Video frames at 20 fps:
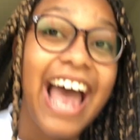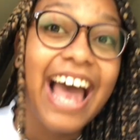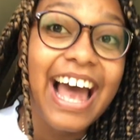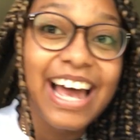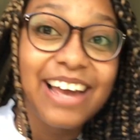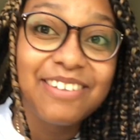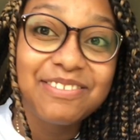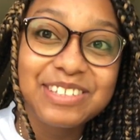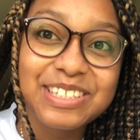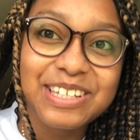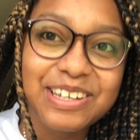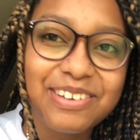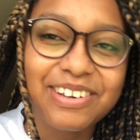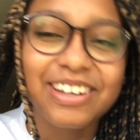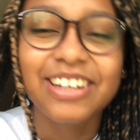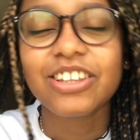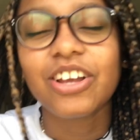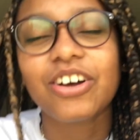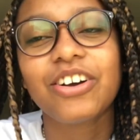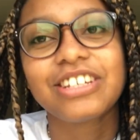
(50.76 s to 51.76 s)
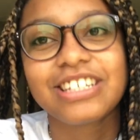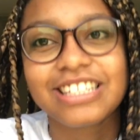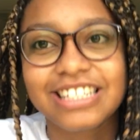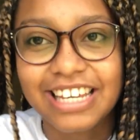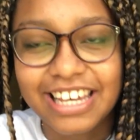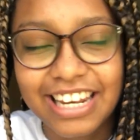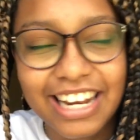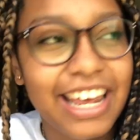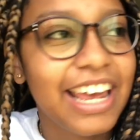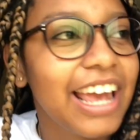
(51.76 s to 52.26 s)
I'm so... No, just
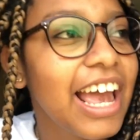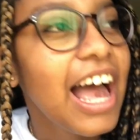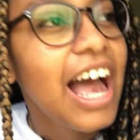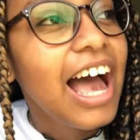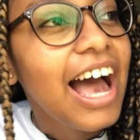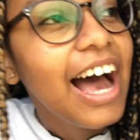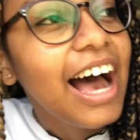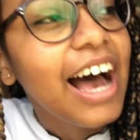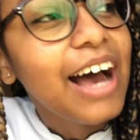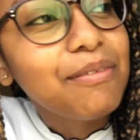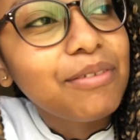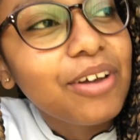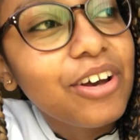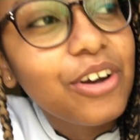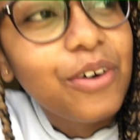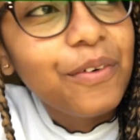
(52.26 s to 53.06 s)
kidding. I'm not